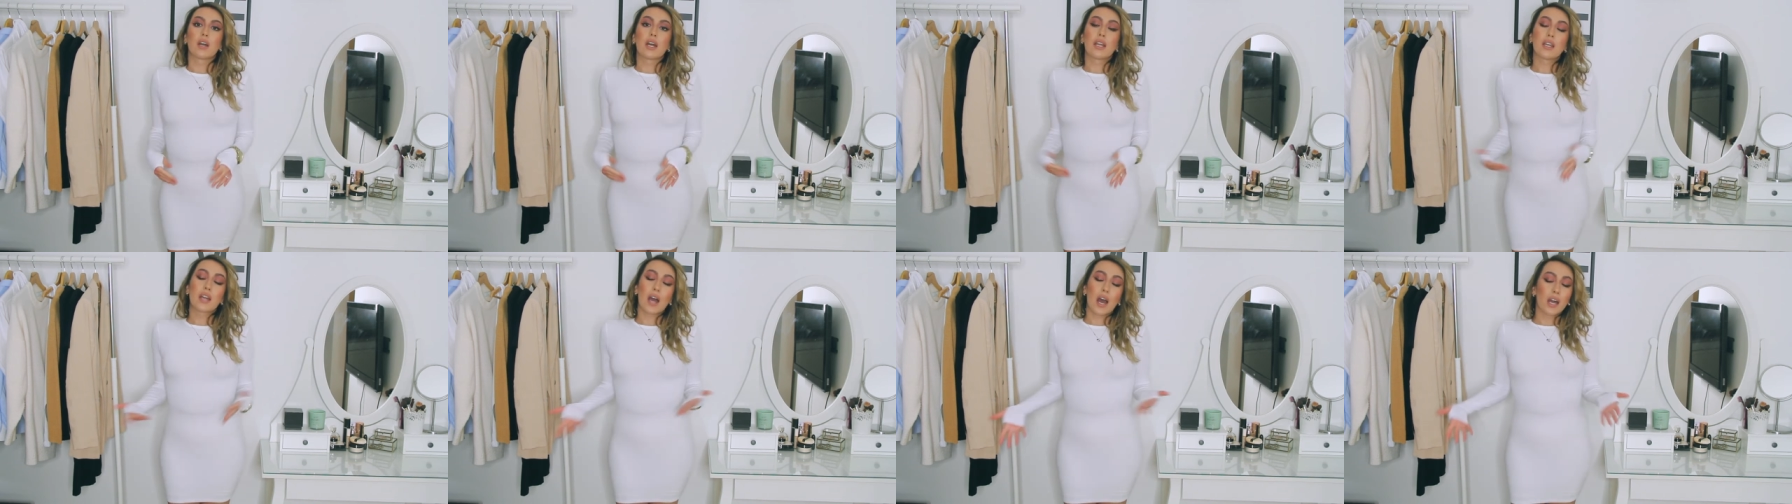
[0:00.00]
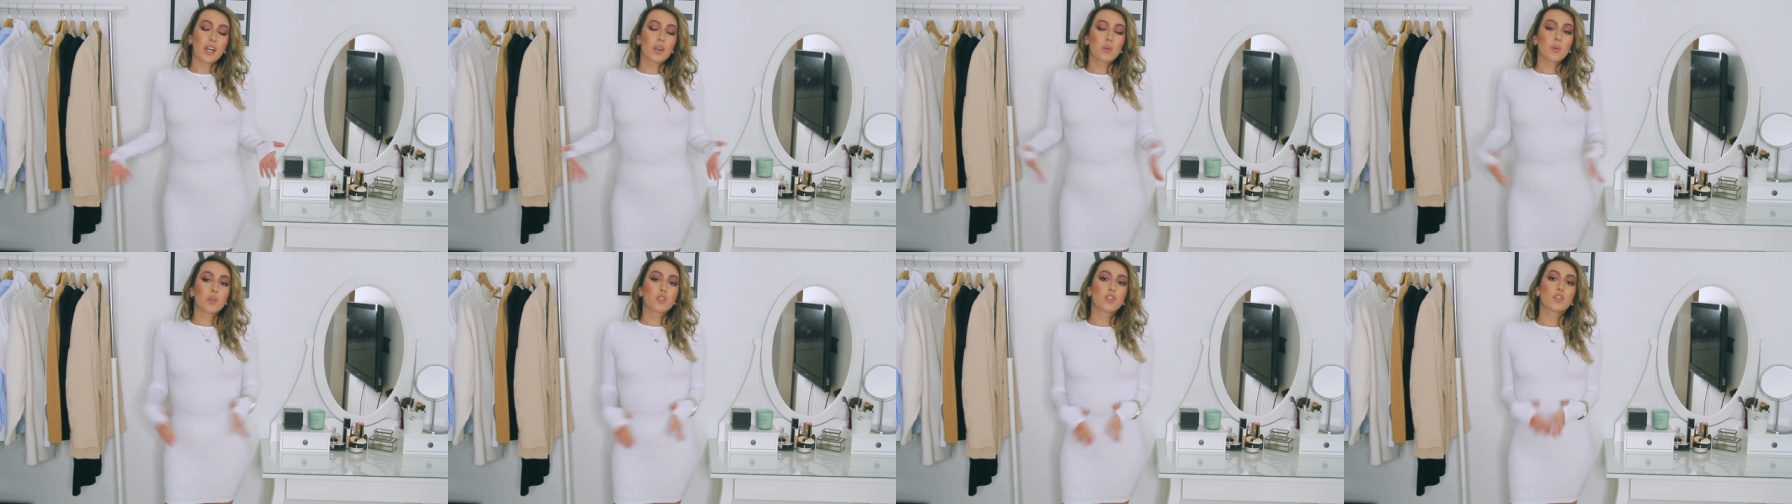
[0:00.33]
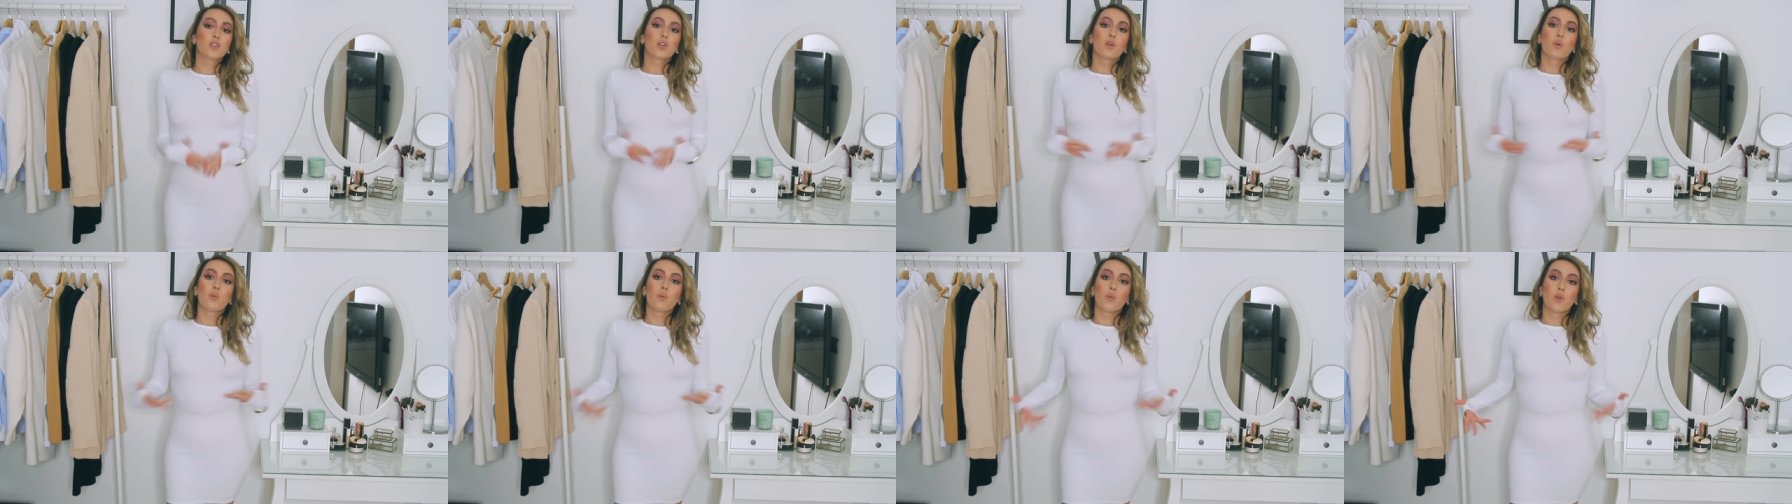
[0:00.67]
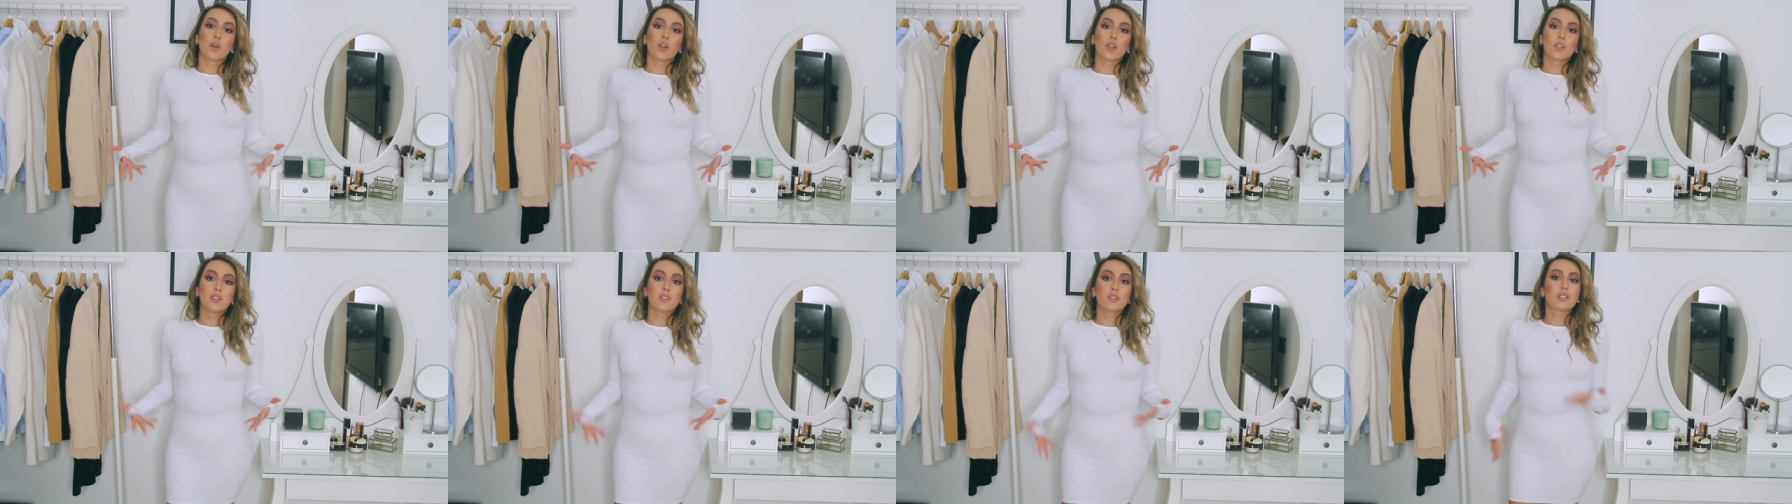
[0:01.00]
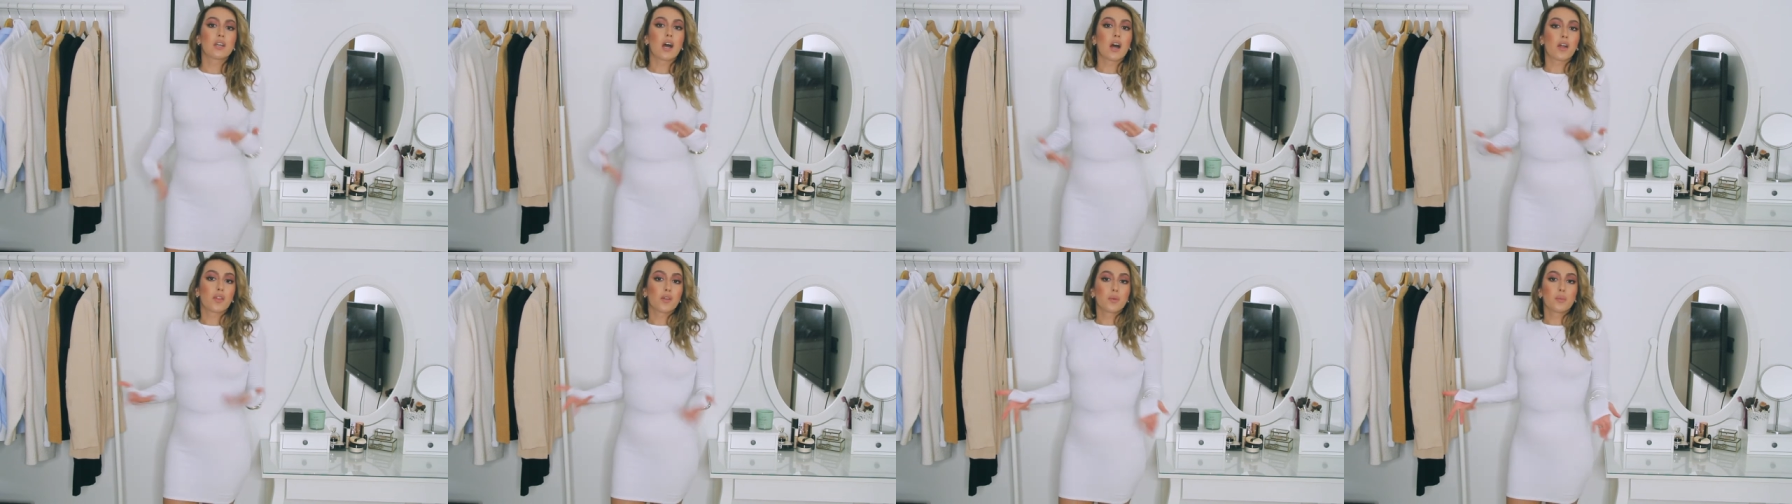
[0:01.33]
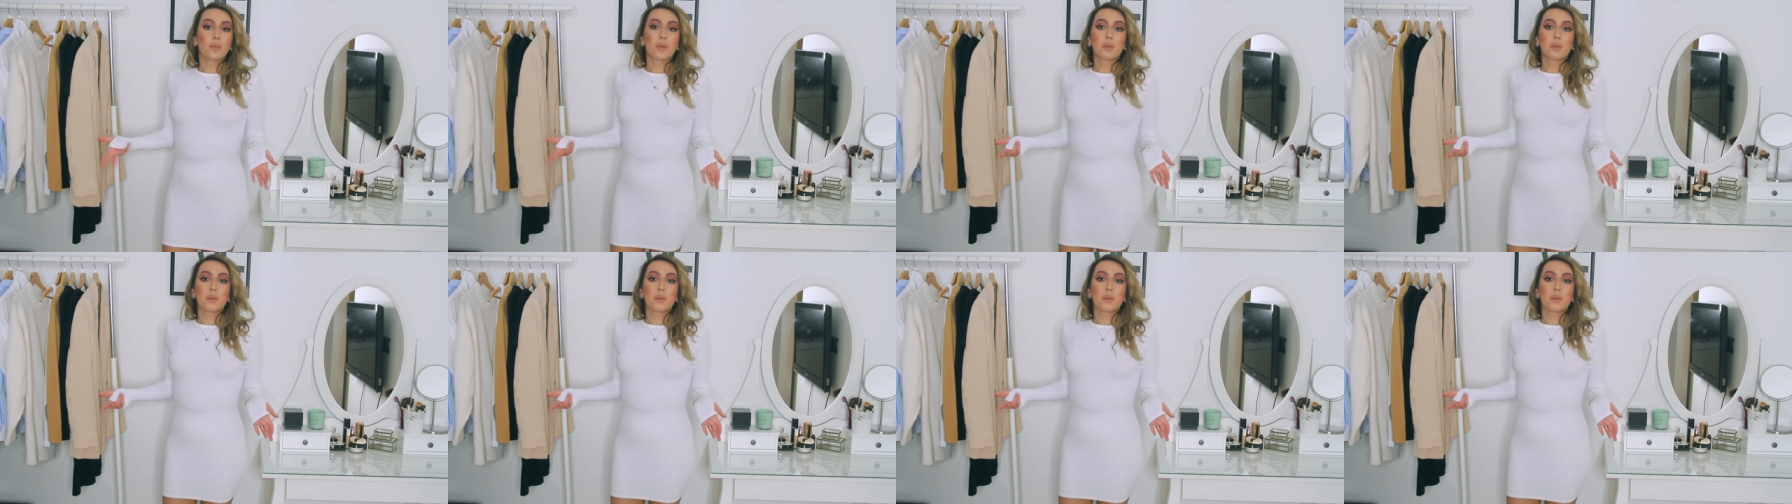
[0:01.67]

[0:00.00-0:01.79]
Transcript: and hide what you don't want other